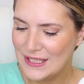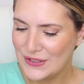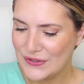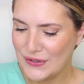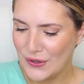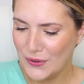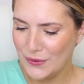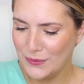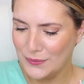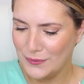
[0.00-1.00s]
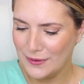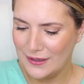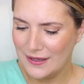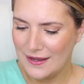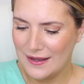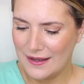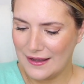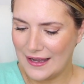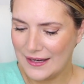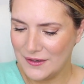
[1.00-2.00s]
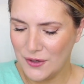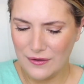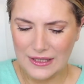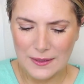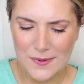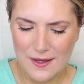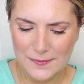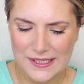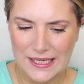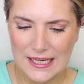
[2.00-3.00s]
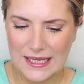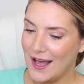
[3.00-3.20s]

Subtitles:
So I don't know, I'll keep you updated.